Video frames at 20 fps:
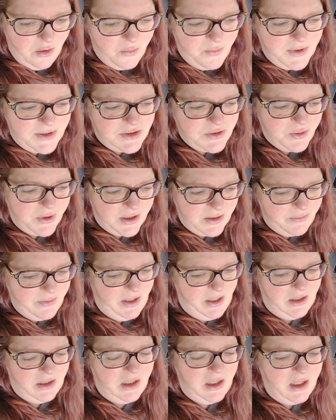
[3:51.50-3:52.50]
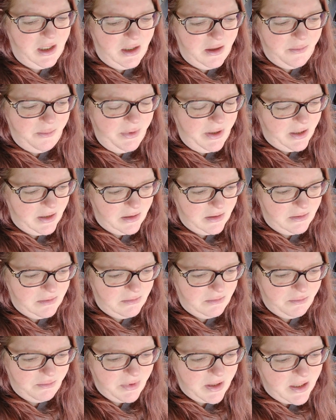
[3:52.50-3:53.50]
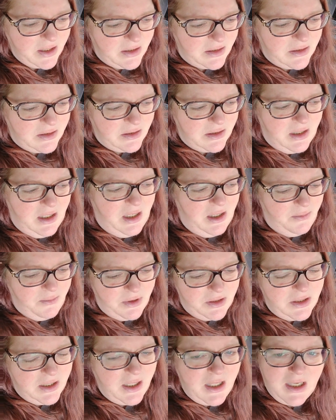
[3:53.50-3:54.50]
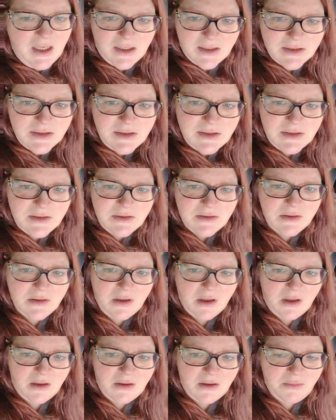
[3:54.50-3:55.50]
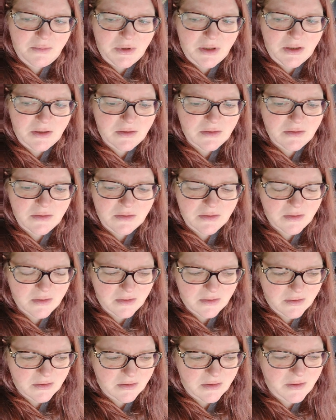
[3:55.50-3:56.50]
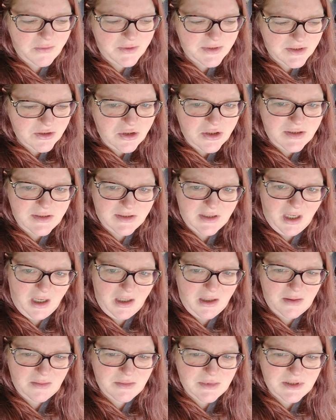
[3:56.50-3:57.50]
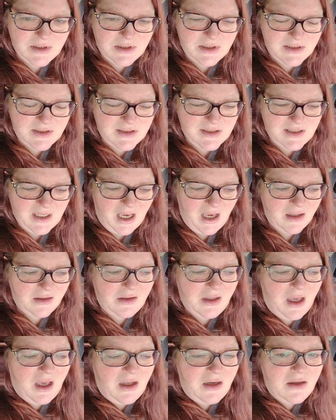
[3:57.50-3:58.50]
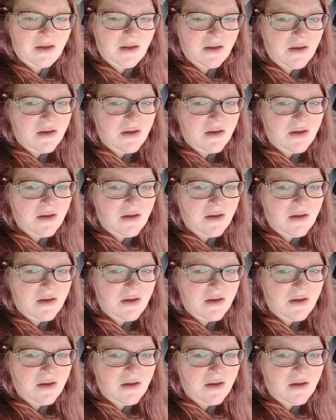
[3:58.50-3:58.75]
between me and him and the kids, I mean, there was good times, and it's sad that